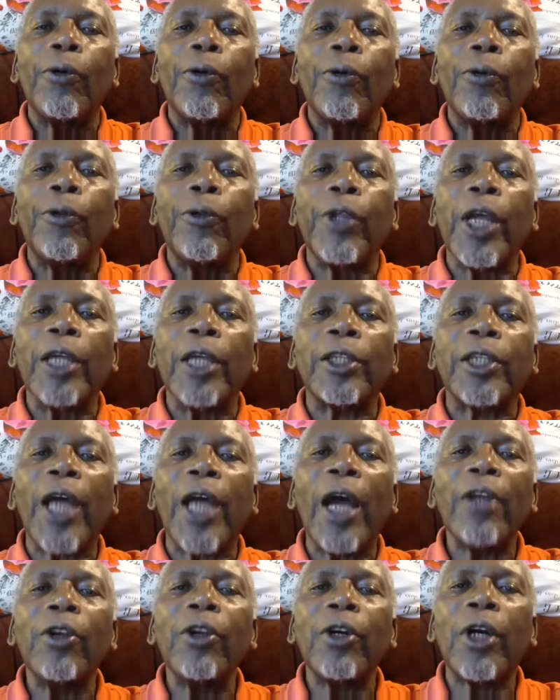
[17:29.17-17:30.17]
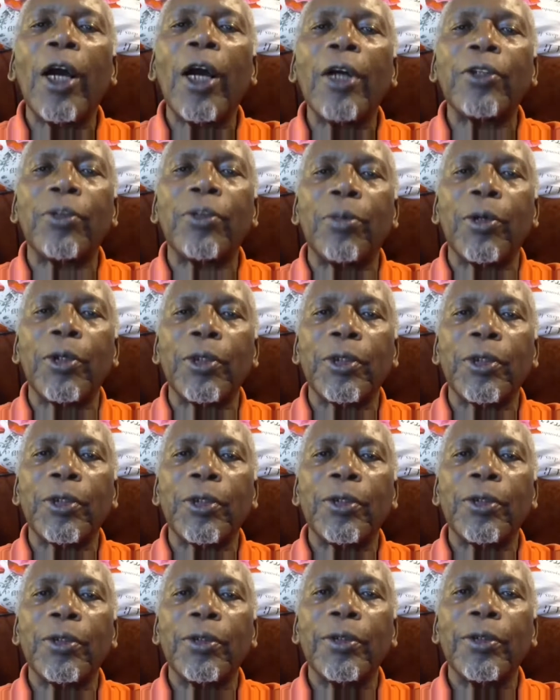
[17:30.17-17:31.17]
the entire
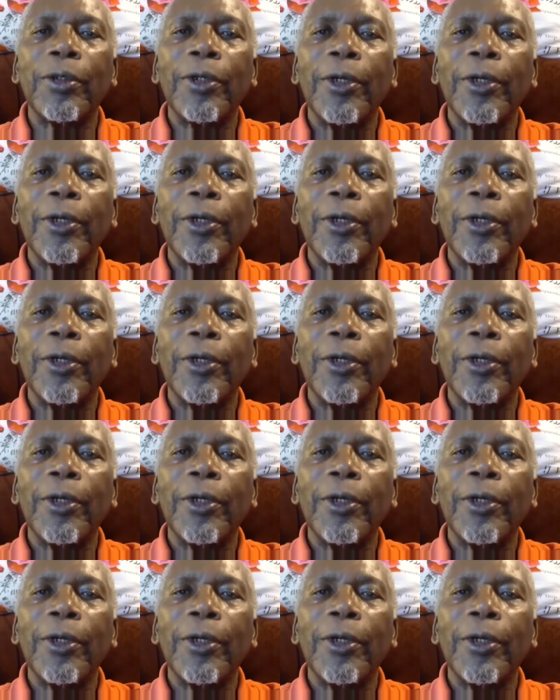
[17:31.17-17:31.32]
cosmos,